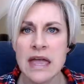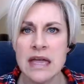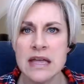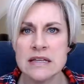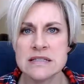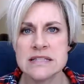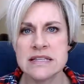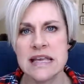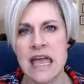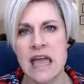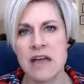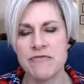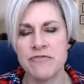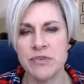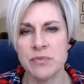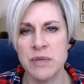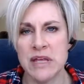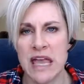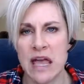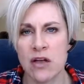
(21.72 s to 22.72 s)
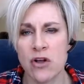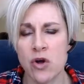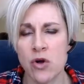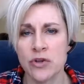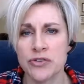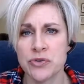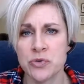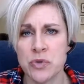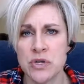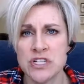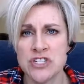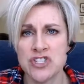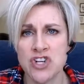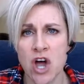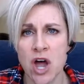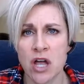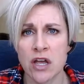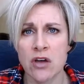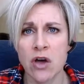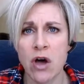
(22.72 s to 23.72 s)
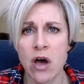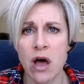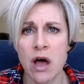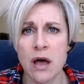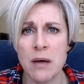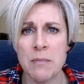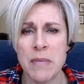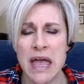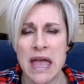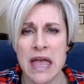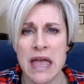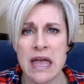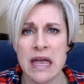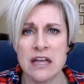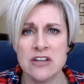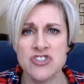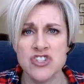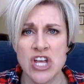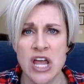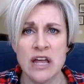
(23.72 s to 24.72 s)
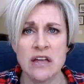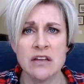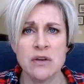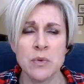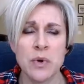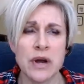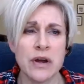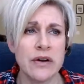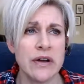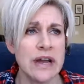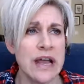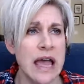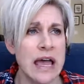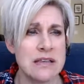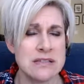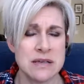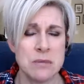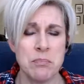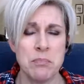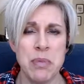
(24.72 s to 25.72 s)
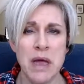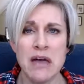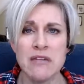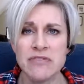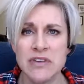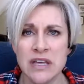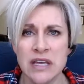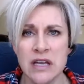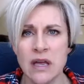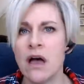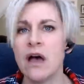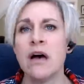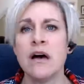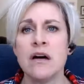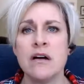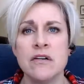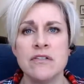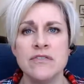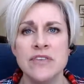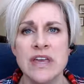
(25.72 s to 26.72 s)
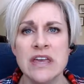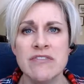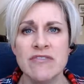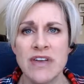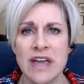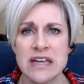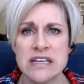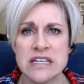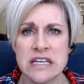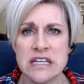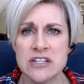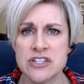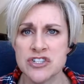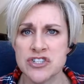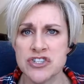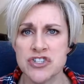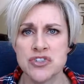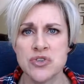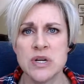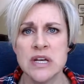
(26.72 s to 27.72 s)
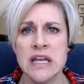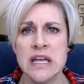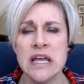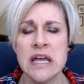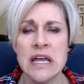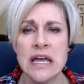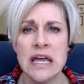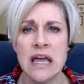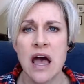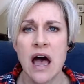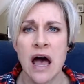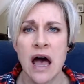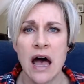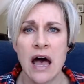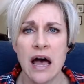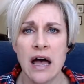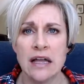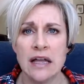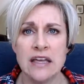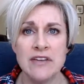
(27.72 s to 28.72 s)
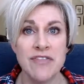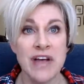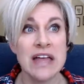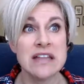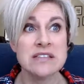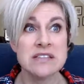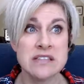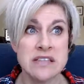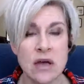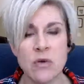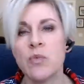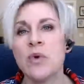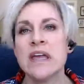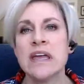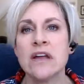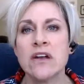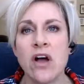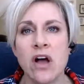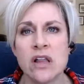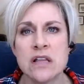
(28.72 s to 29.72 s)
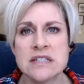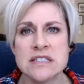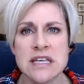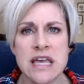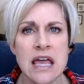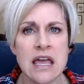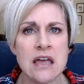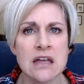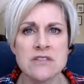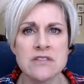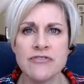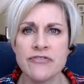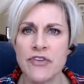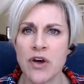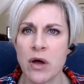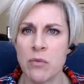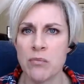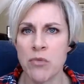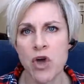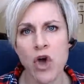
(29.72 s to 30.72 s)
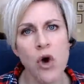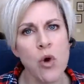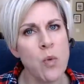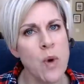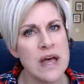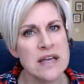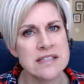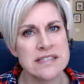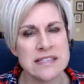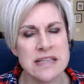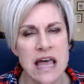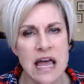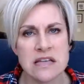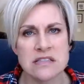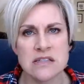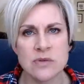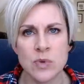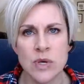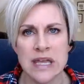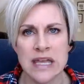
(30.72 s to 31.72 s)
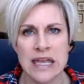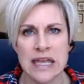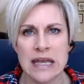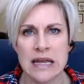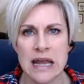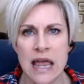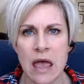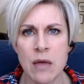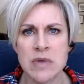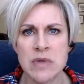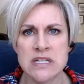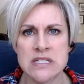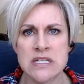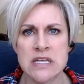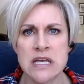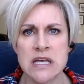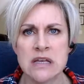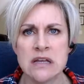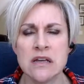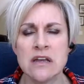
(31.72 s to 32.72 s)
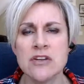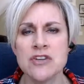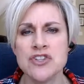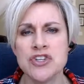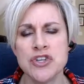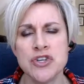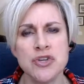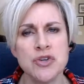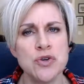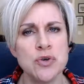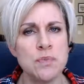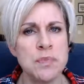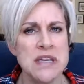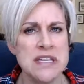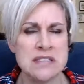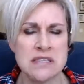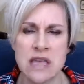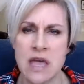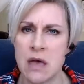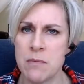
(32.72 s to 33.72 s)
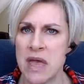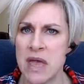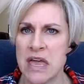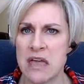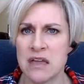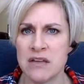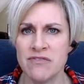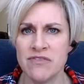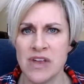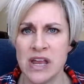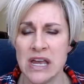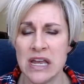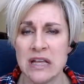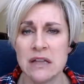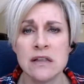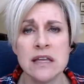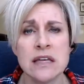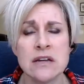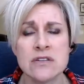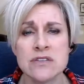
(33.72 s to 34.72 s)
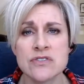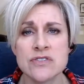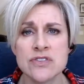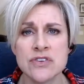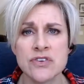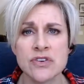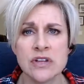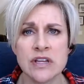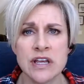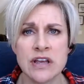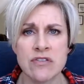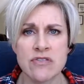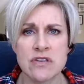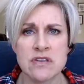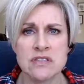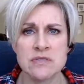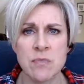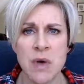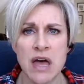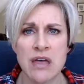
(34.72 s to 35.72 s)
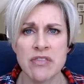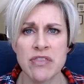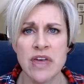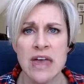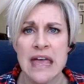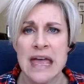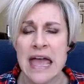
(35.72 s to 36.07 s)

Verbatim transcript: It's Leanne from leannecalderwood.com, and January has a bevy of event industry events that we can all attend, from Go West last week in Edmonton to PCMA convening leaders earlier this month.